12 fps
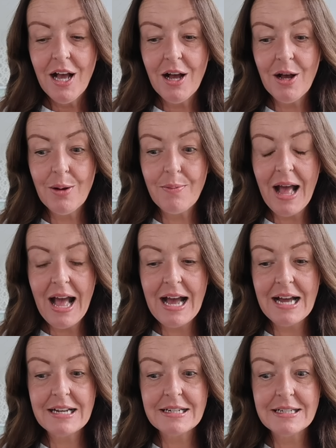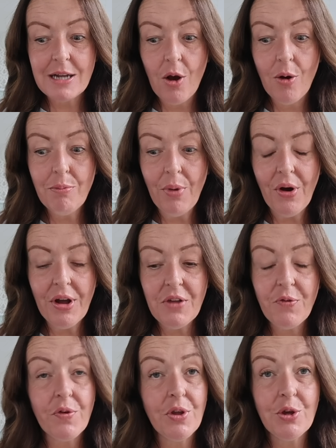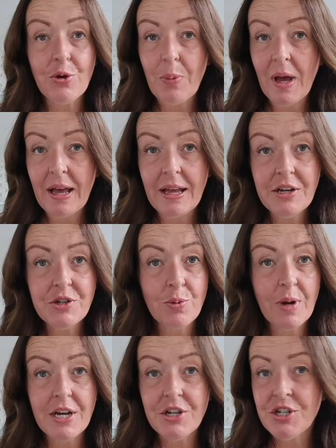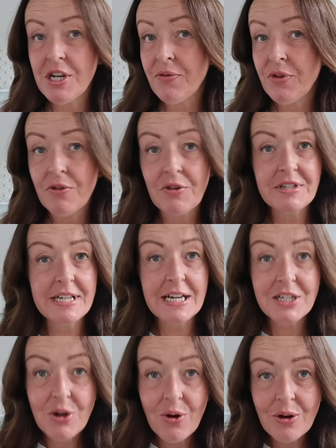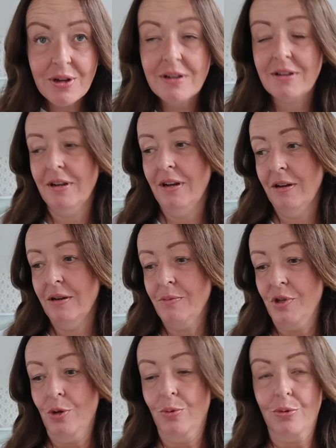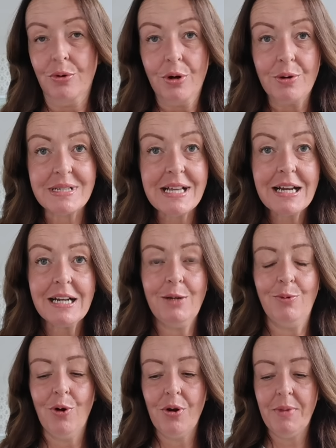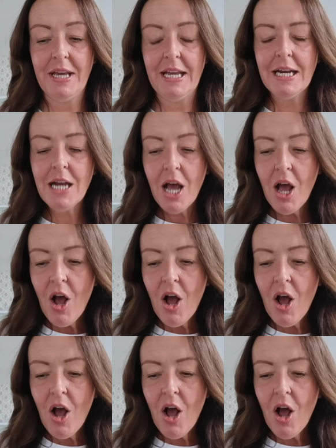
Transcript: And on my For You page, which if you're on TikTok, you will know exactly what I mean.